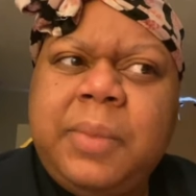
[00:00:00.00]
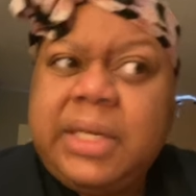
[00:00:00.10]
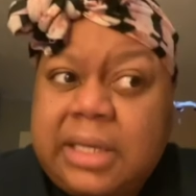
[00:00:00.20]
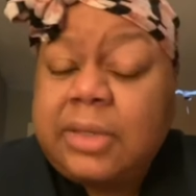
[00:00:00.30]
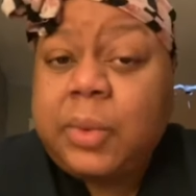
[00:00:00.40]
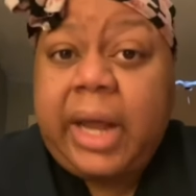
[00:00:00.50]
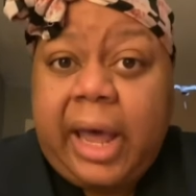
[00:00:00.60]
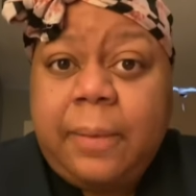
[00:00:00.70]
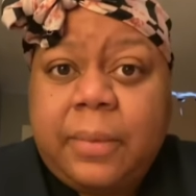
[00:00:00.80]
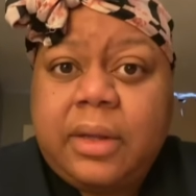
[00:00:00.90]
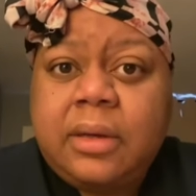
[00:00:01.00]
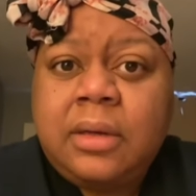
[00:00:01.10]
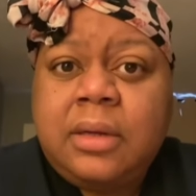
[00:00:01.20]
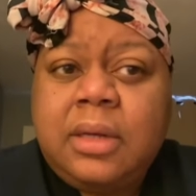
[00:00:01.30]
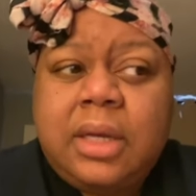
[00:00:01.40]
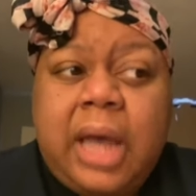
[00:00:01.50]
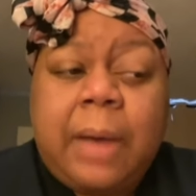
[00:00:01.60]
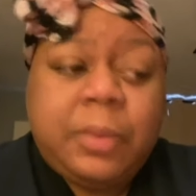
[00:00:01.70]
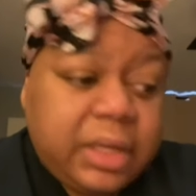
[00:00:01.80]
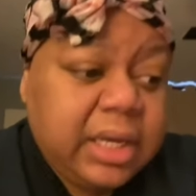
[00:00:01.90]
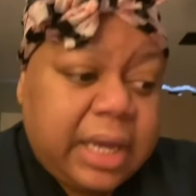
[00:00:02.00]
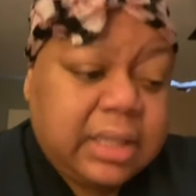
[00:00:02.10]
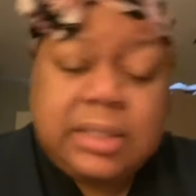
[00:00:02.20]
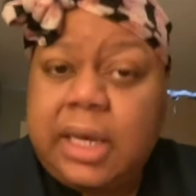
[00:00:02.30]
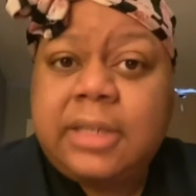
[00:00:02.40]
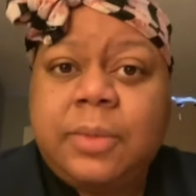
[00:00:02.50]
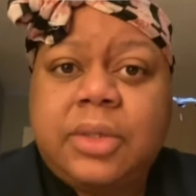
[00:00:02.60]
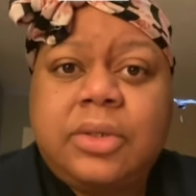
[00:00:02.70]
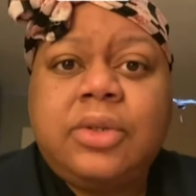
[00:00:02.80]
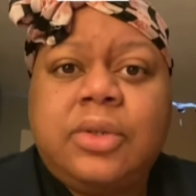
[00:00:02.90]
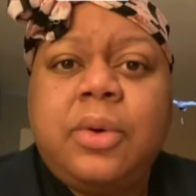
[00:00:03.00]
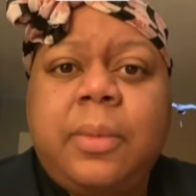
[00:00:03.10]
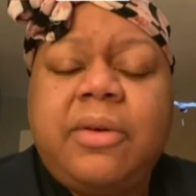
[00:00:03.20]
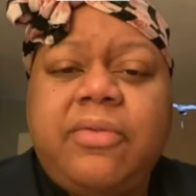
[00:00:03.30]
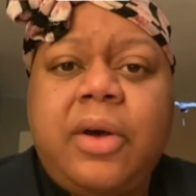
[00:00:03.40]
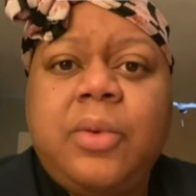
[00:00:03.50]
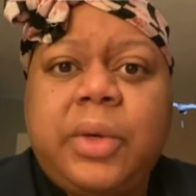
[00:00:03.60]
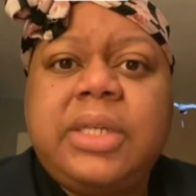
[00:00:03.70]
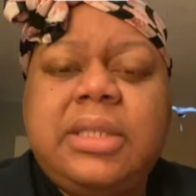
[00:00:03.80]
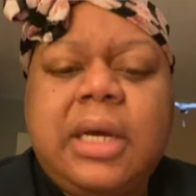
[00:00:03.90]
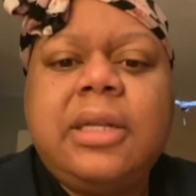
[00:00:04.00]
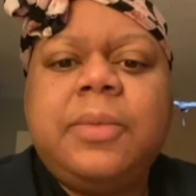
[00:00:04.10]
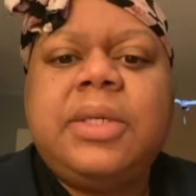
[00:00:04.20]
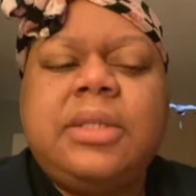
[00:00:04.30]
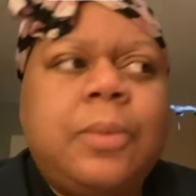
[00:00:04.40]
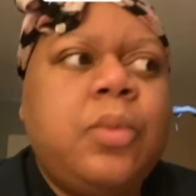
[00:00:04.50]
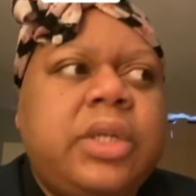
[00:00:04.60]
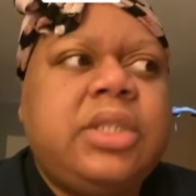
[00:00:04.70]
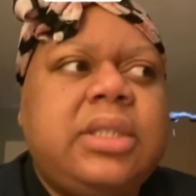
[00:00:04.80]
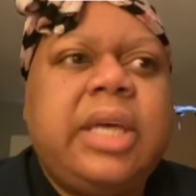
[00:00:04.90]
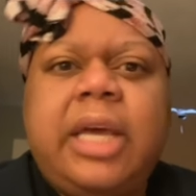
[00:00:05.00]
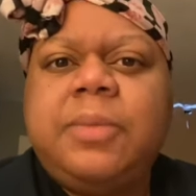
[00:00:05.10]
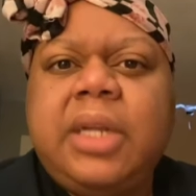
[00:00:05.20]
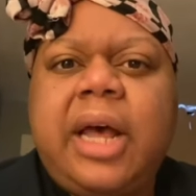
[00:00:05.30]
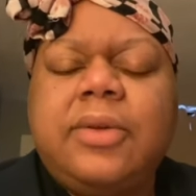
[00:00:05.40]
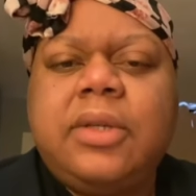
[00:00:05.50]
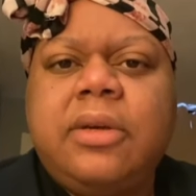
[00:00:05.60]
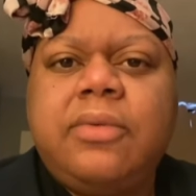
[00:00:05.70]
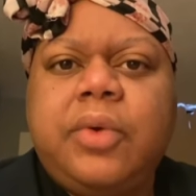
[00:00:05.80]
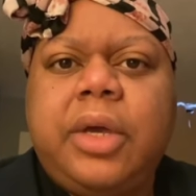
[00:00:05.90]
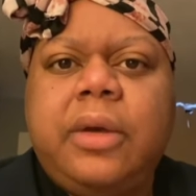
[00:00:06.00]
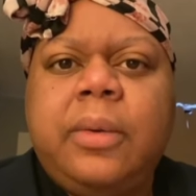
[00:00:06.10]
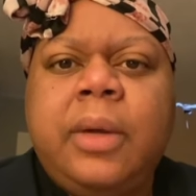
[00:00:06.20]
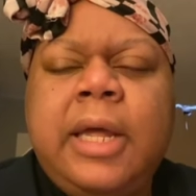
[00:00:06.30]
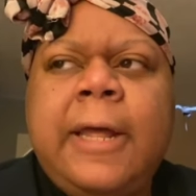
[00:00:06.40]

Because that's what happened. I'm looking at the text messages on my phone where he's telling me someone just came to the house looking for you.